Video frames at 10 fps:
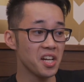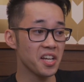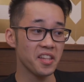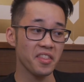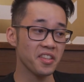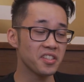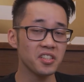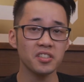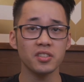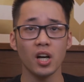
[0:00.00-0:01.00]
and this
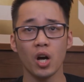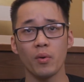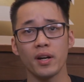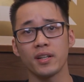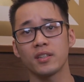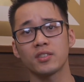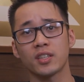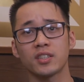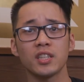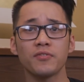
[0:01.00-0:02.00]
is how I
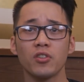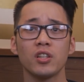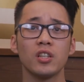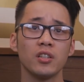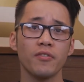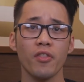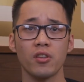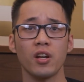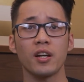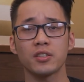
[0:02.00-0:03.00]
successfully lived
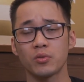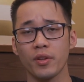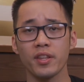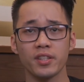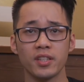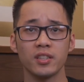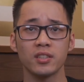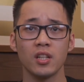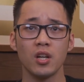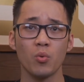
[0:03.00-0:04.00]
the last 3 years
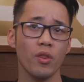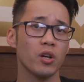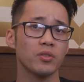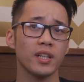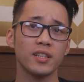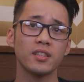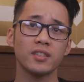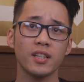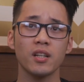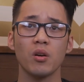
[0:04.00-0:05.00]
without getting
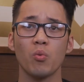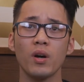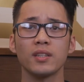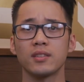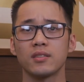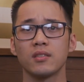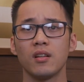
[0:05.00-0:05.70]
sick once.